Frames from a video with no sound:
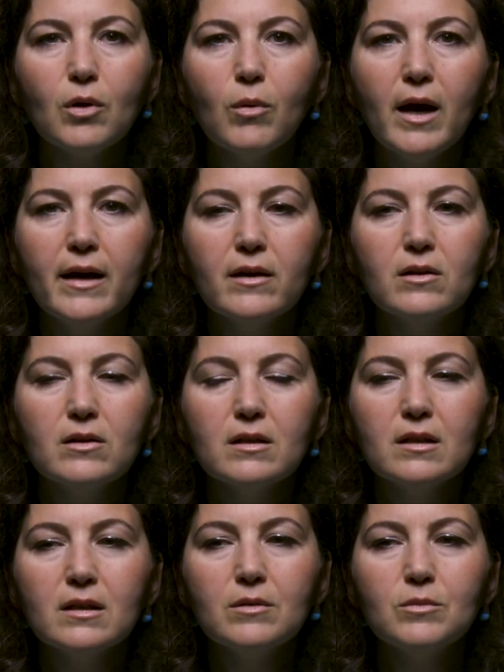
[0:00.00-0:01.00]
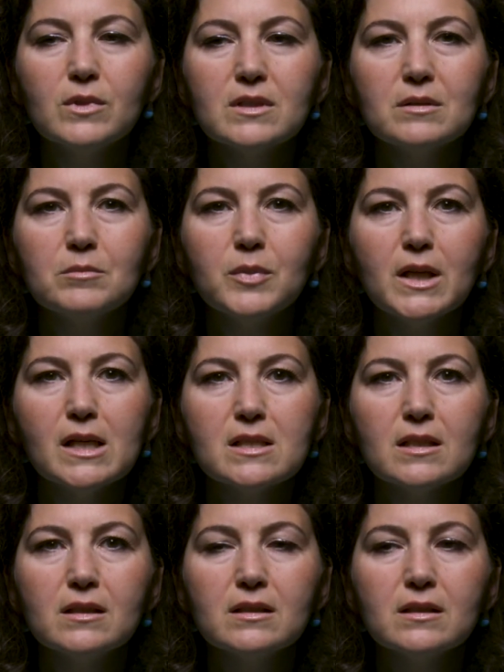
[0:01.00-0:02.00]
a while. It wasn't
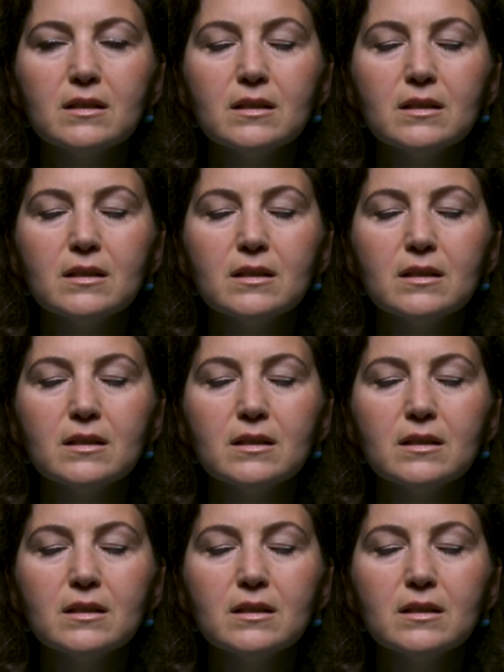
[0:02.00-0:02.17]
pleasant.